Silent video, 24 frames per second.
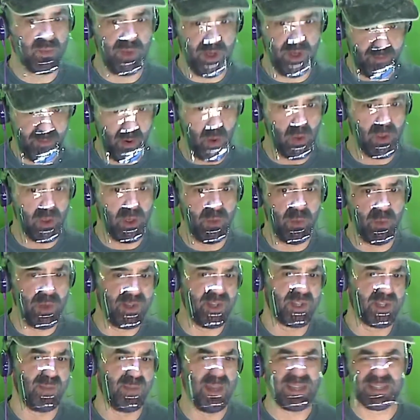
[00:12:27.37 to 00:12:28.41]
in Poland, which
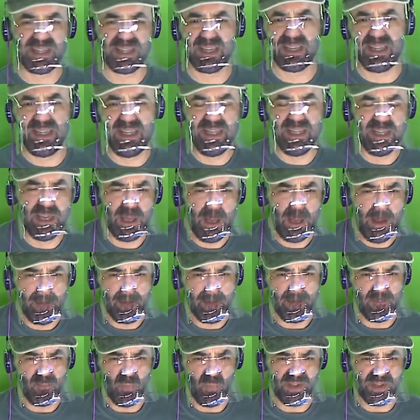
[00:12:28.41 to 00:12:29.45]
is basically,
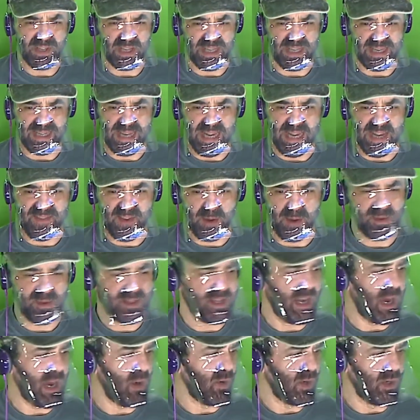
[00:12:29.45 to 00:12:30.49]
what is it, like 95%
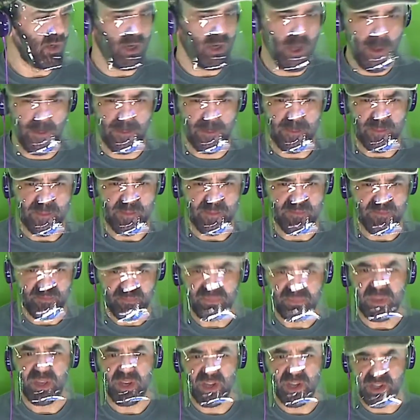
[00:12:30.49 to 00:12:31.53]
alcohol?
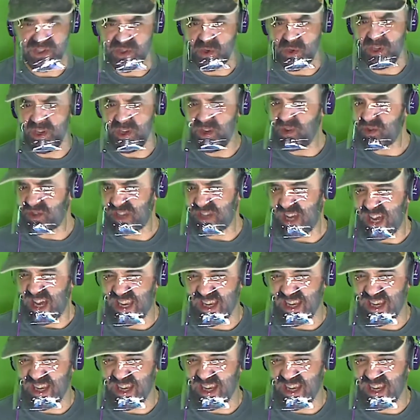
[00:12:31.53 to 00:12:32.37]
You can certainly use that.